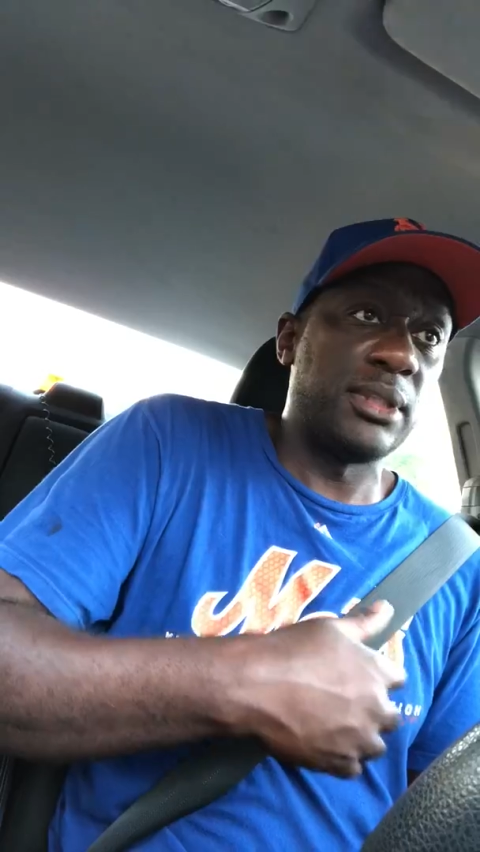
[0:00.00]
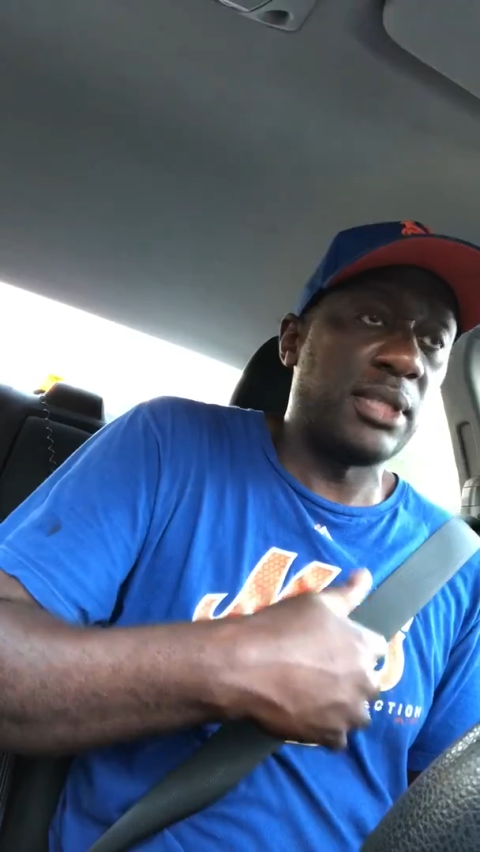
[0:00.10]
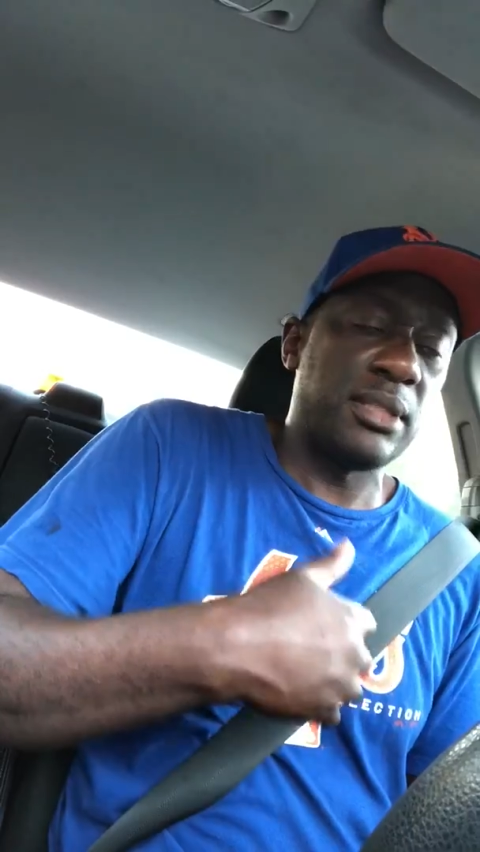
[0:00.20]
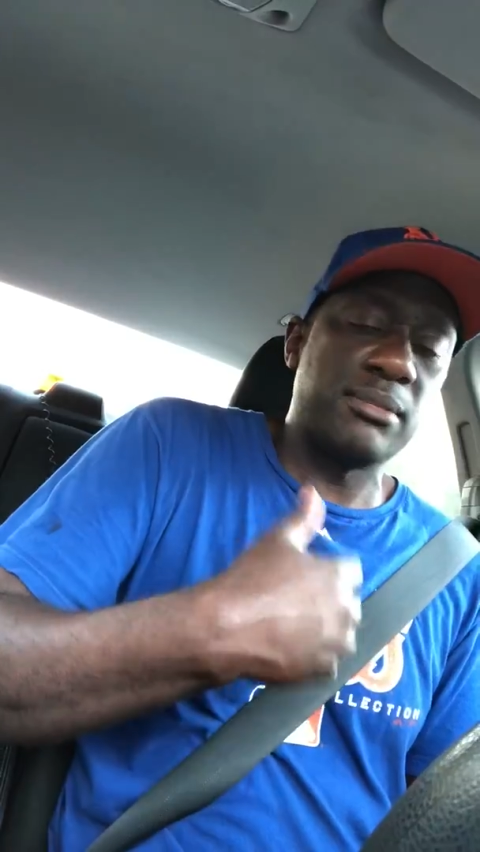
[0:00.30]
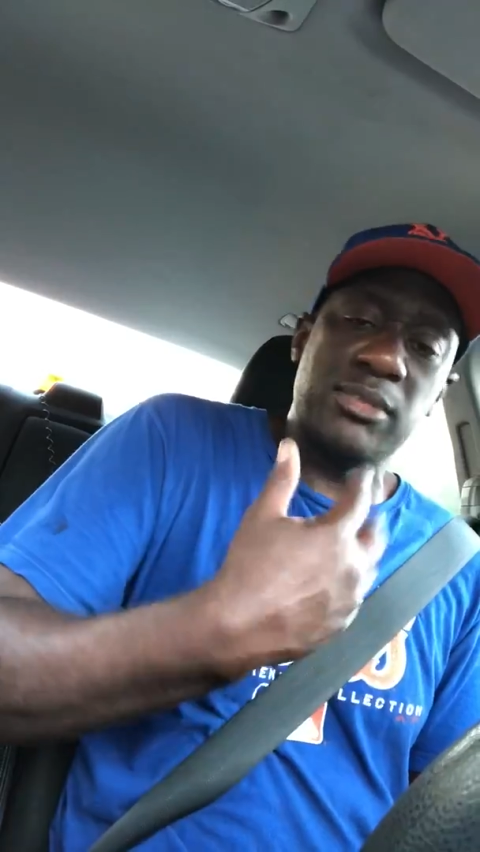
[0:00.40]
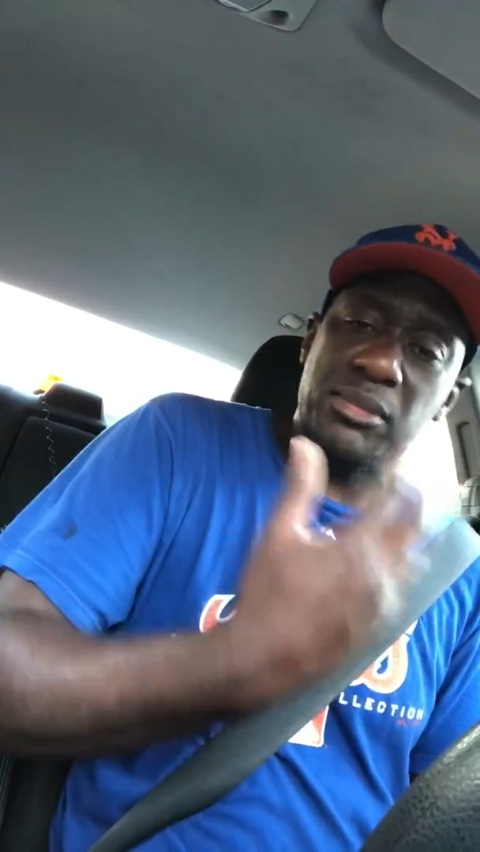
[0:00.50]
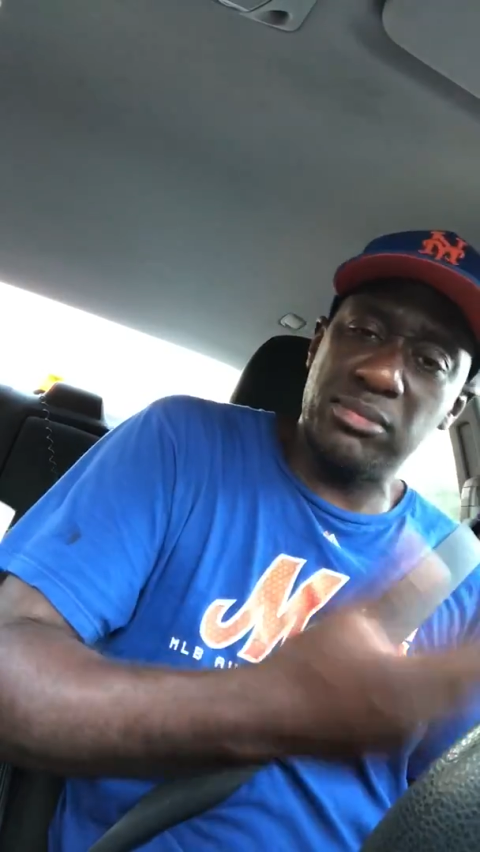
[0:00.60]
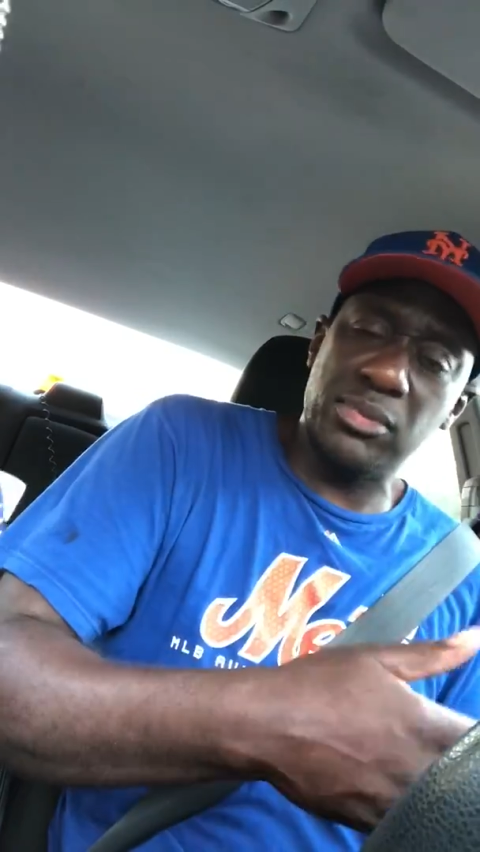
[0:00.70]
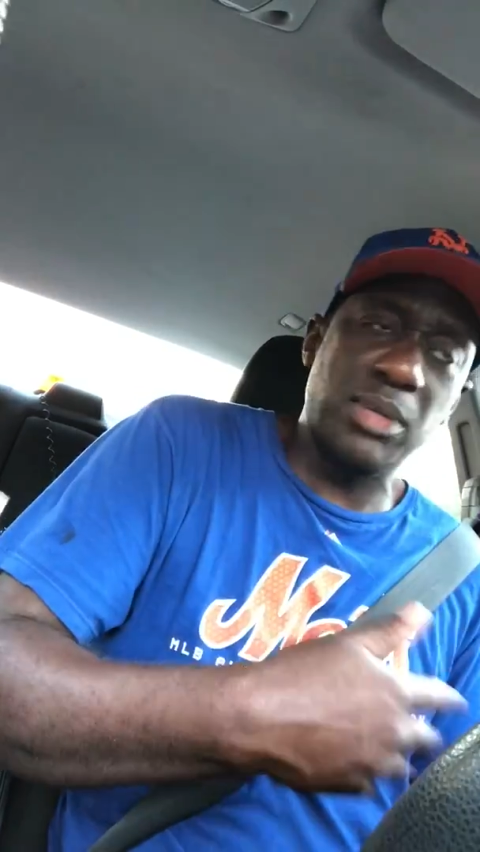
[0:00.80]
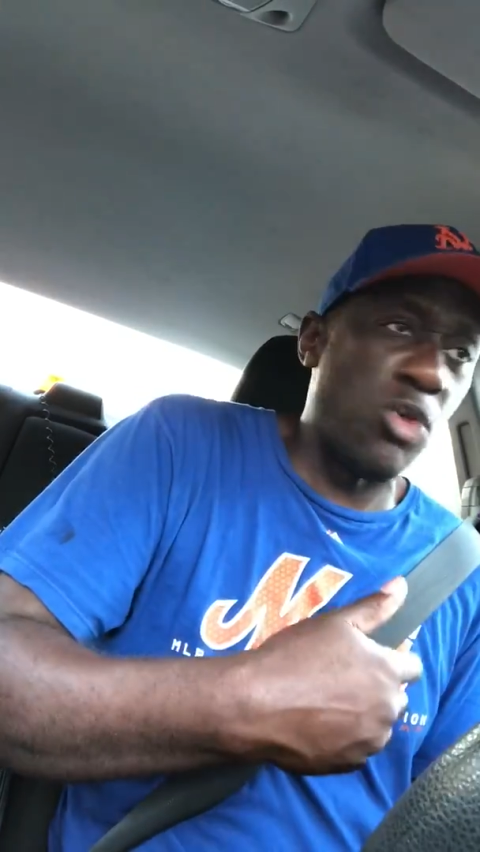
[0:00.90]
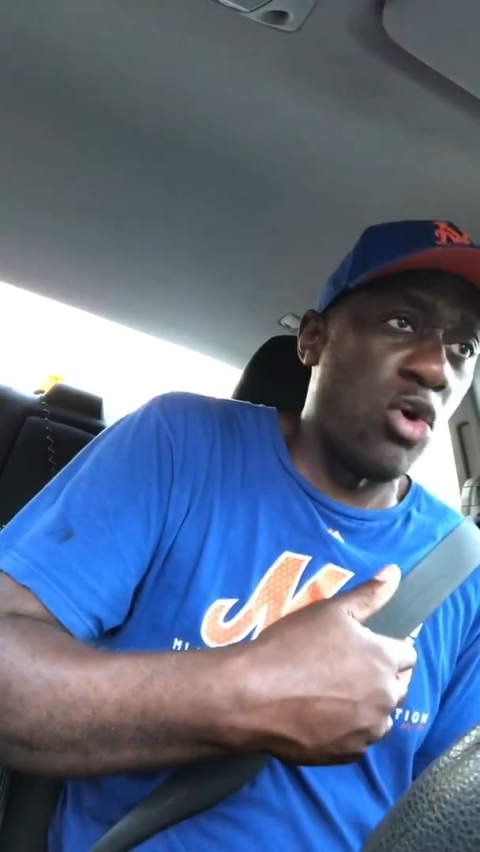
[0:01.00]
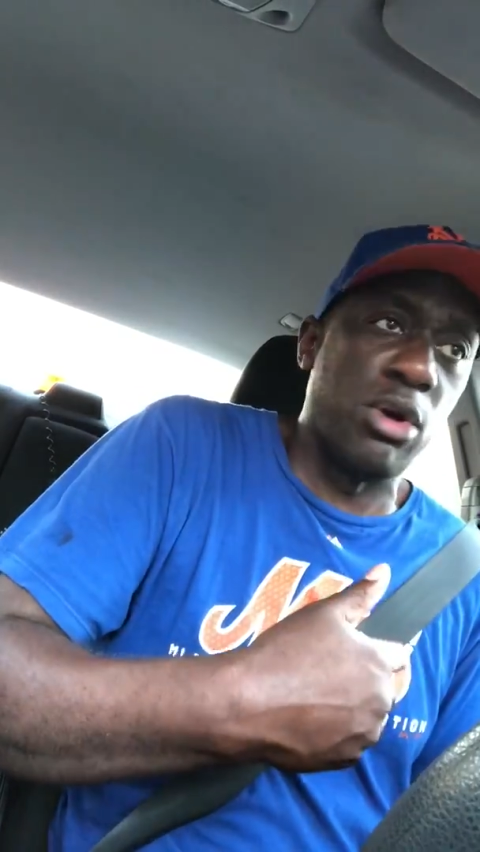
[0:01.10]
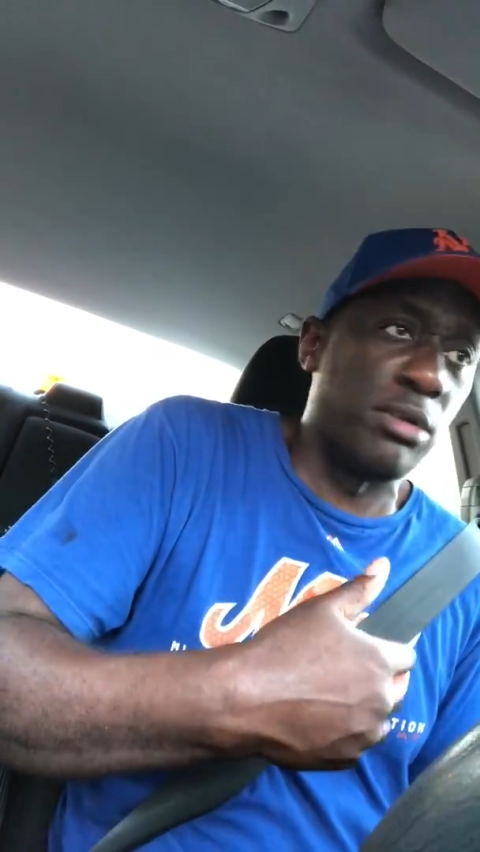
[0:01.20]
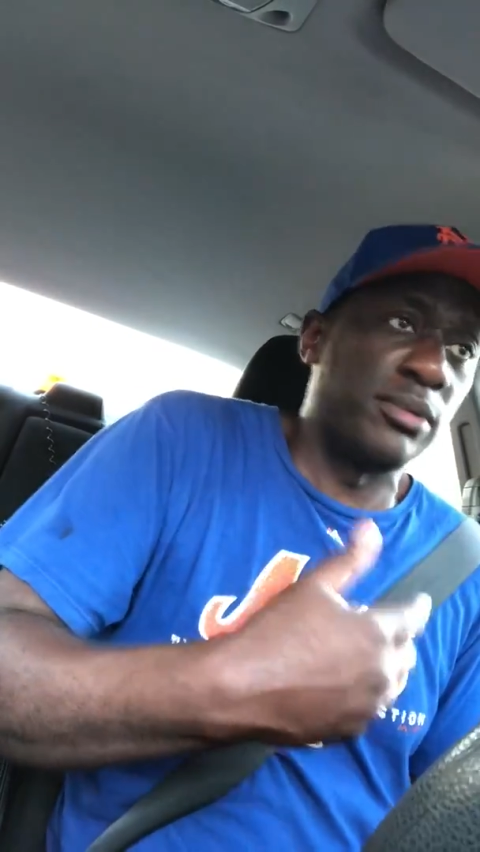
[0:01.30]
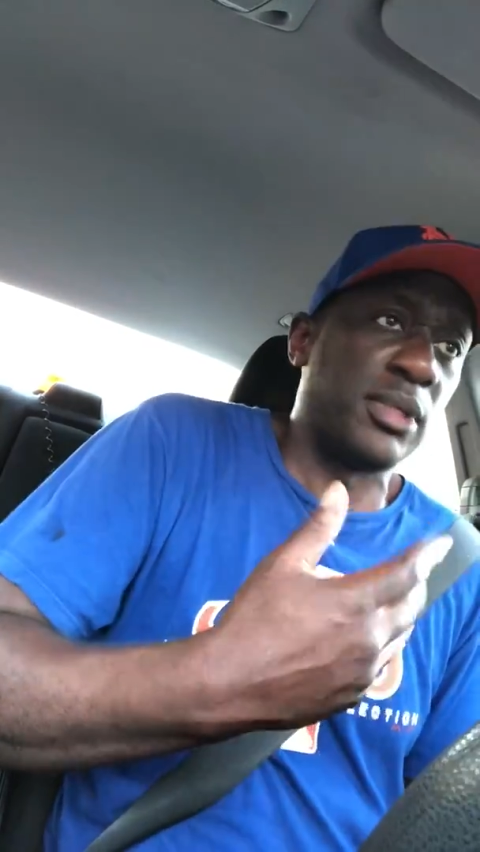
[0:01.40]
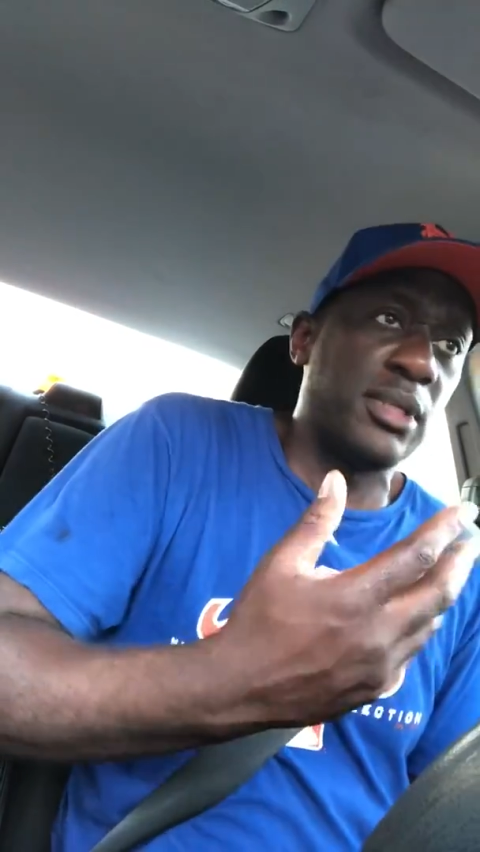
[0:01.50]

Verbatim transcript: and, and, and, and or,